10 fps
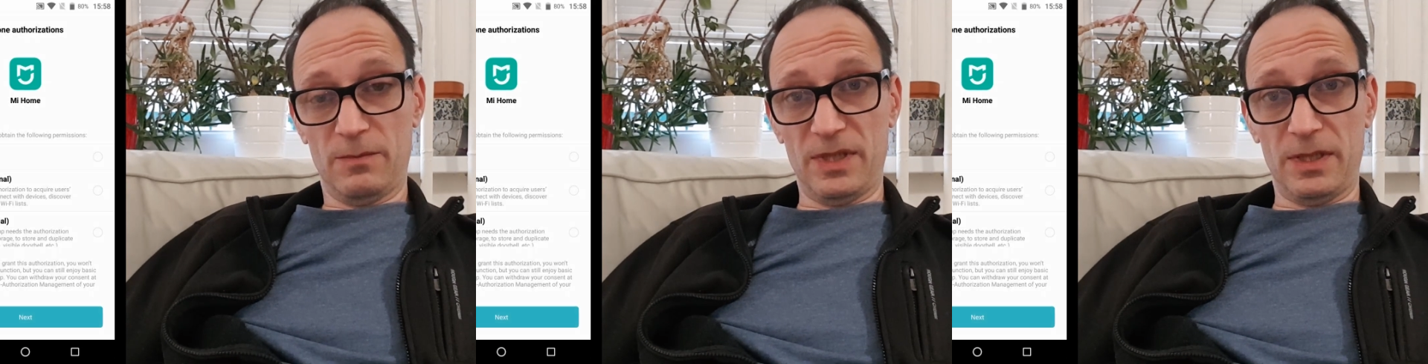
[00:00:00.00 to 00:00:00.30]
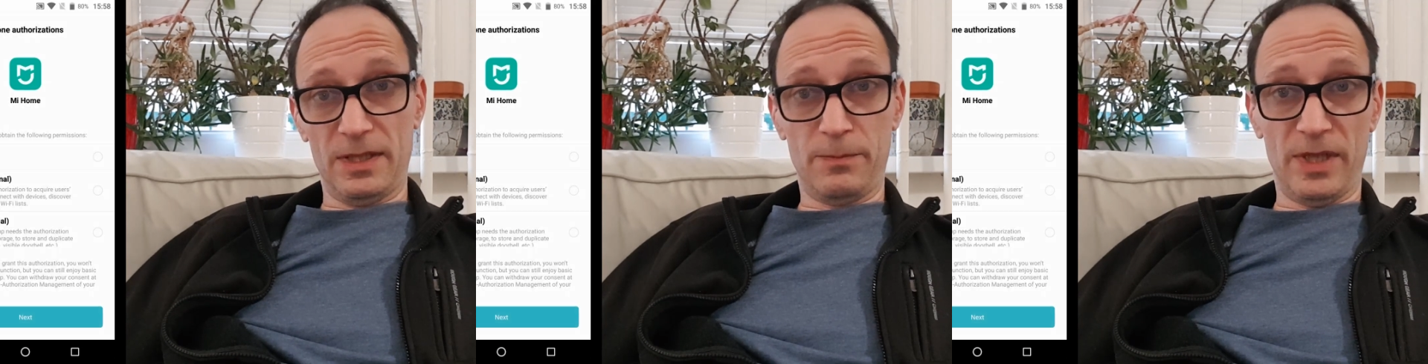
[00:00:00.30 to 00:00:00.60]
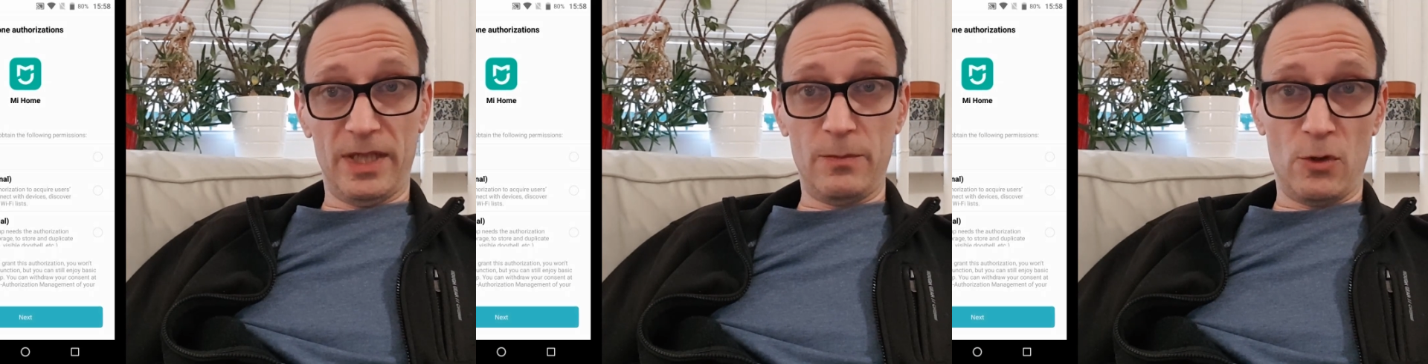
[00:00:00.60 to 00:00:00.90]
be
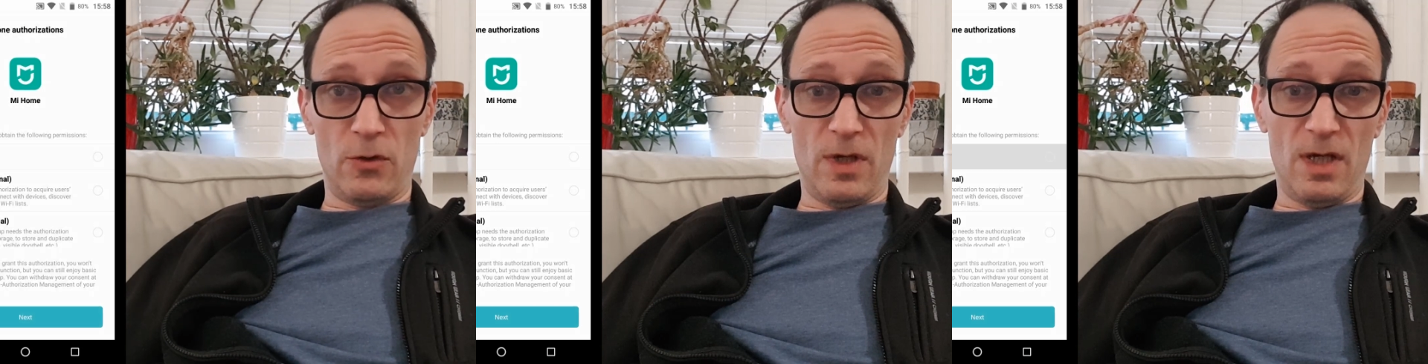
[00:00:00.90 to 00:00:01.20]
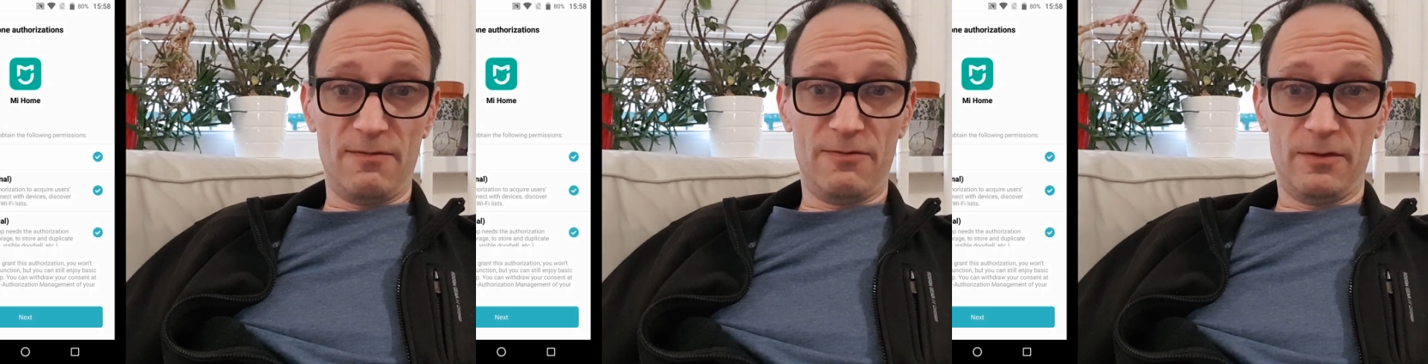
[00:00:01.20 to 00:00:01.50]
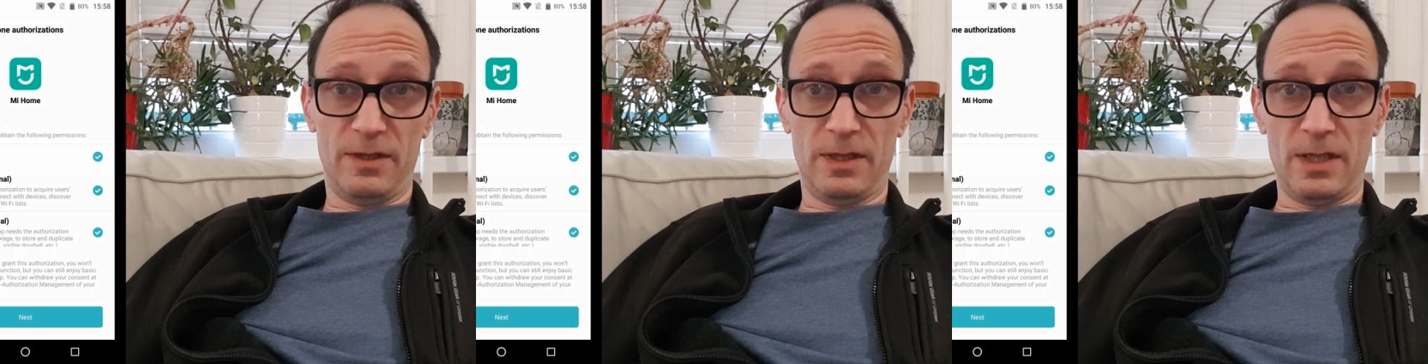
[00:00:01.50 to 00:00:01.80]
displayed more
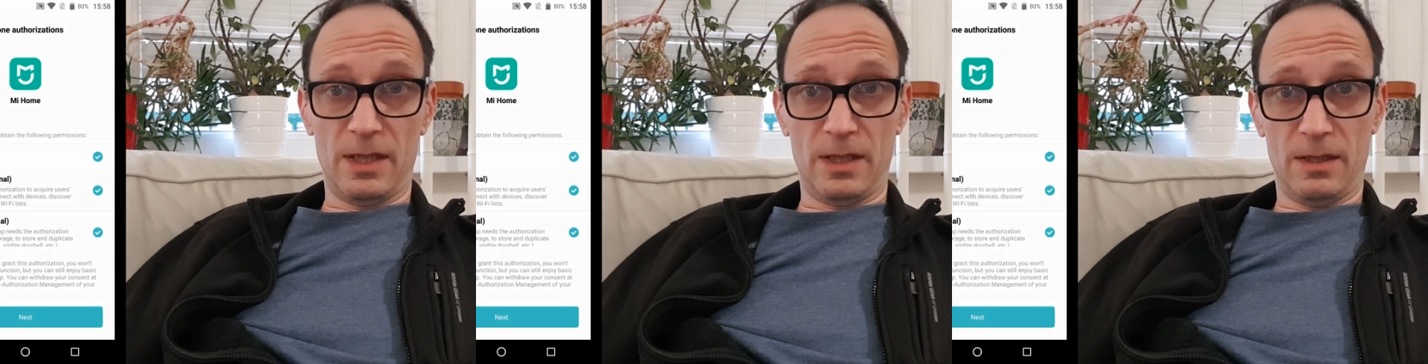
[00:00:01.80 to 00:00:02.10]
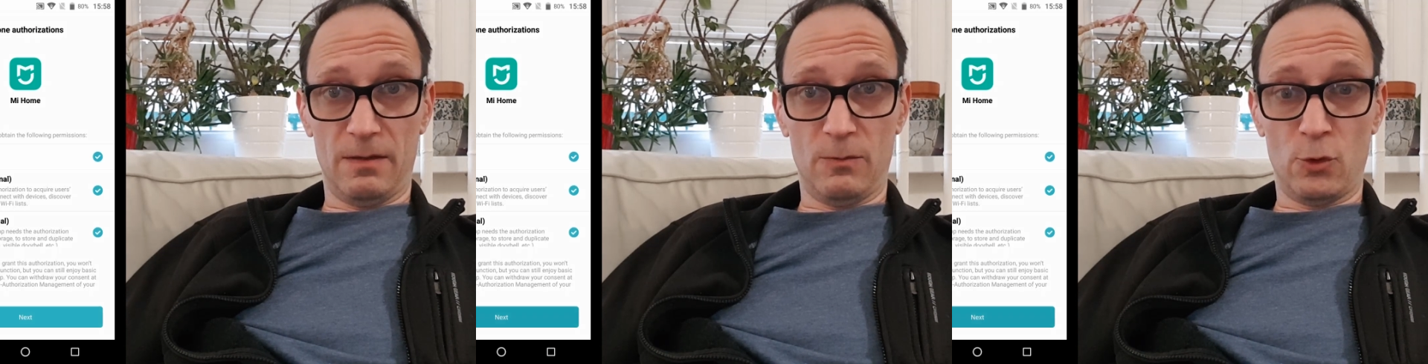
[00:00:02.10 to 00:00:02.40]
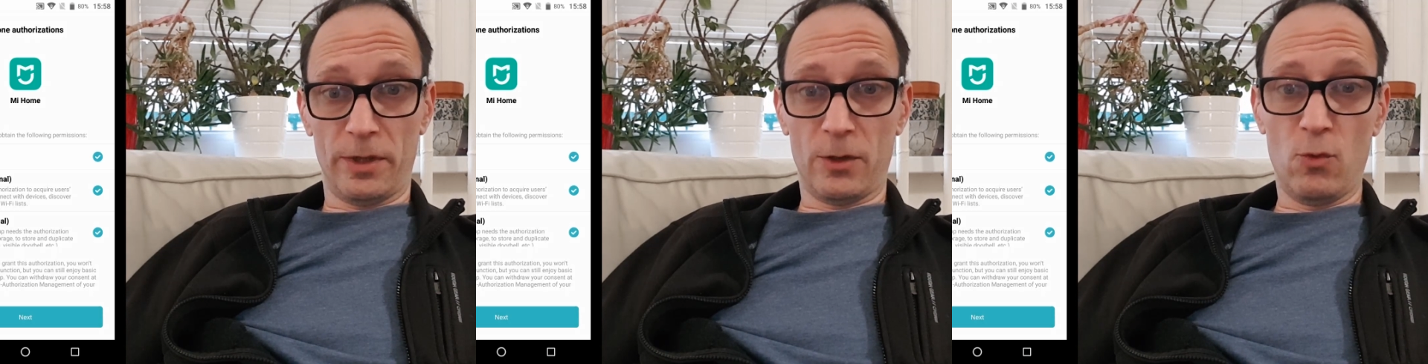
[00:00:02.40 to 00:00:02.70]
often and
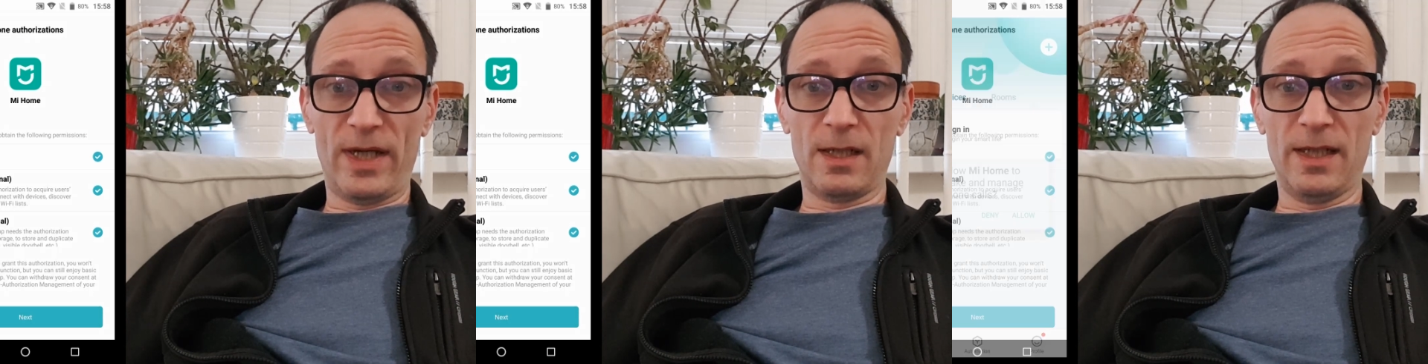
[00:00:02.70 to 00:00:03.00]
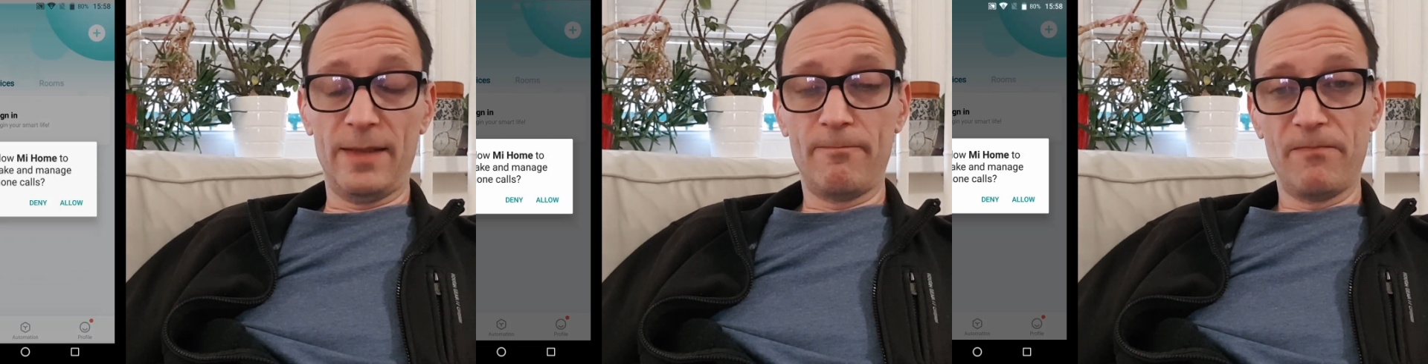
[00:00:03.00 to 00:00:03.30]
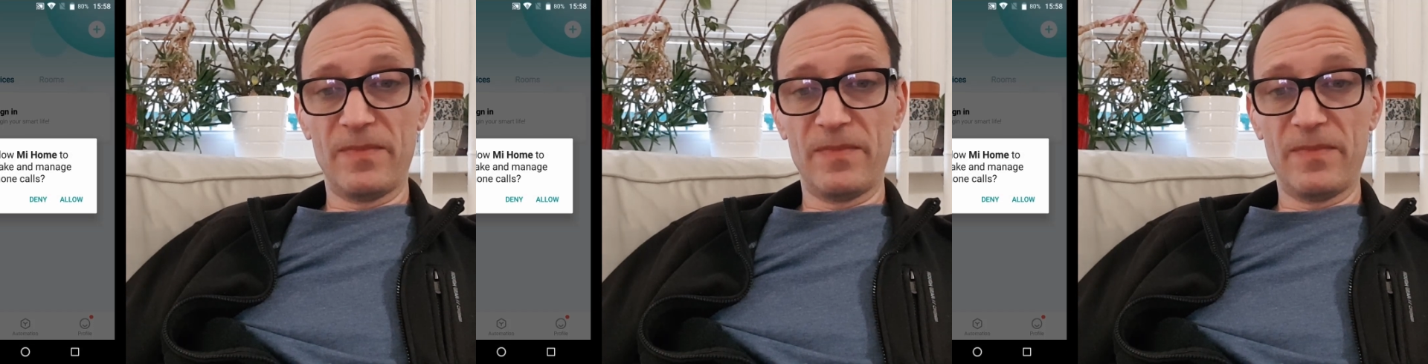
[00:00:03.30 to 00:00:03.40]
more quickly.